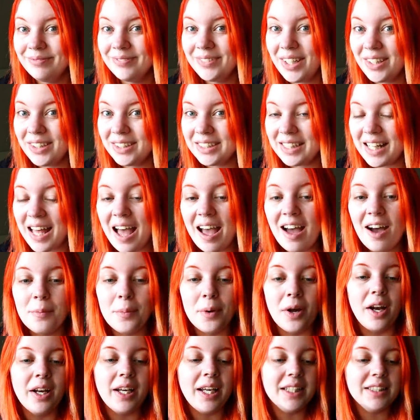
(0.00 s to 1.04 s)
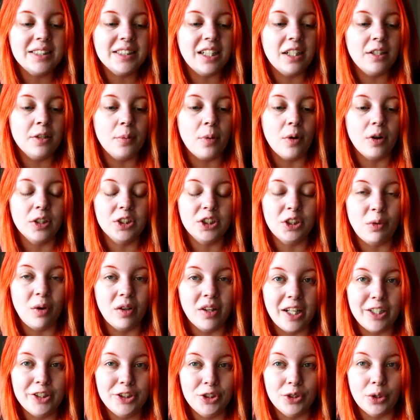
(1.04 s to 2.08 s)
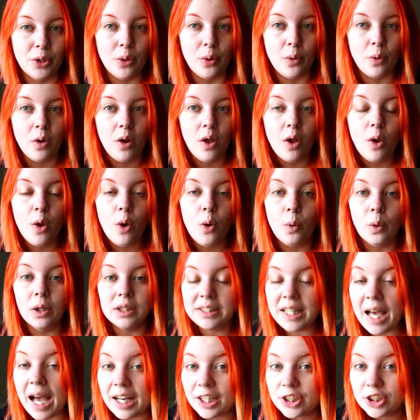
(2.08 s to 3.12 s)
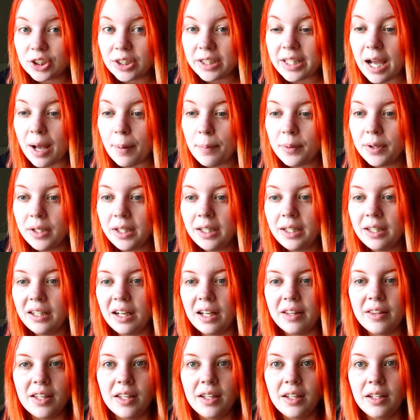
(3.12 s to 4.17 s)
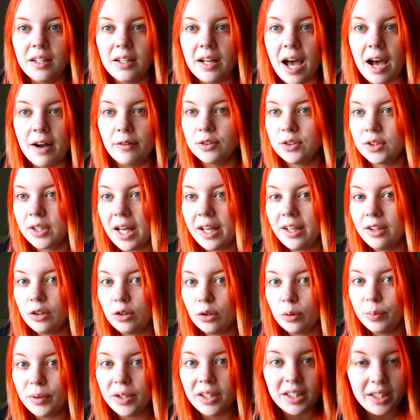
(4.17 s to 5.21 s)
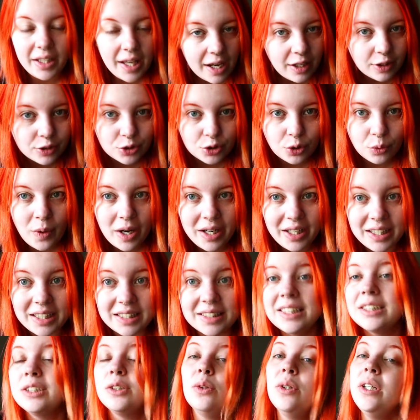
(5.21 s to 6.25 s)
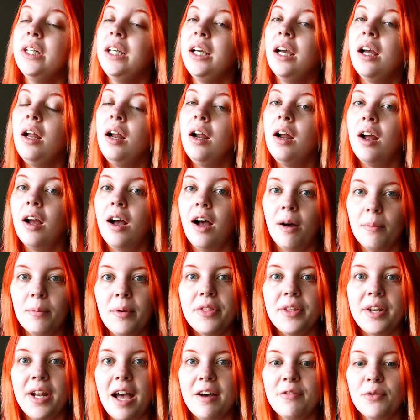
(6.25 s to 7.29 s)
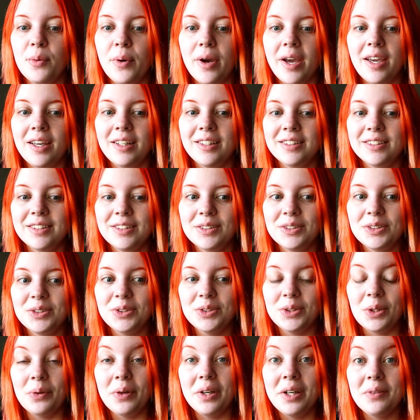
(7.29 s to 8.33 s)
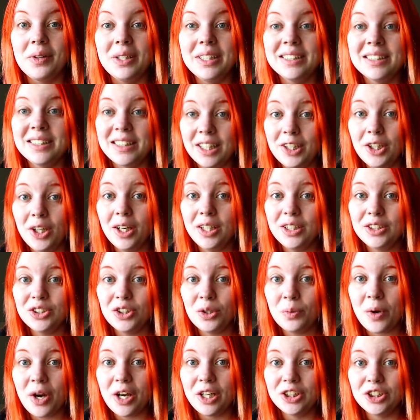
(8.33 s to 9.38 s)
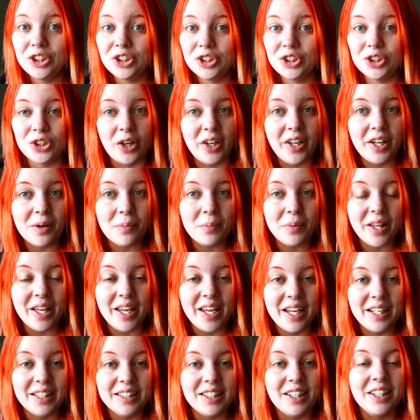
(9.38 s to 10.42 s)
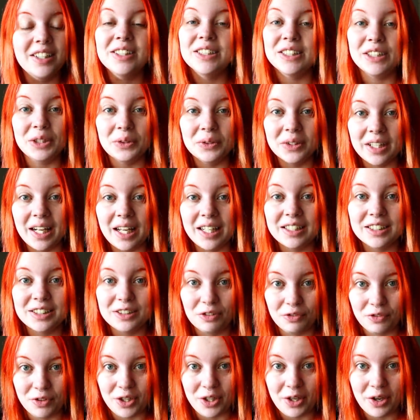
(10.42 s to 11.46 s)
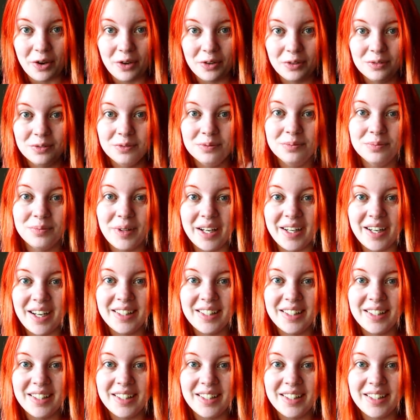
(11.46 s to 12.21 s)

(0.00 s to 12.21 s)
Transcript: there's that. But I guess in the part 2 I'll let you know what's actually happening, and then after that it'll be the actual wedding, because it's only a month and a half away. So anyways, thank you guys so much. Sorry I complained, and I'll see you in the next video. Bye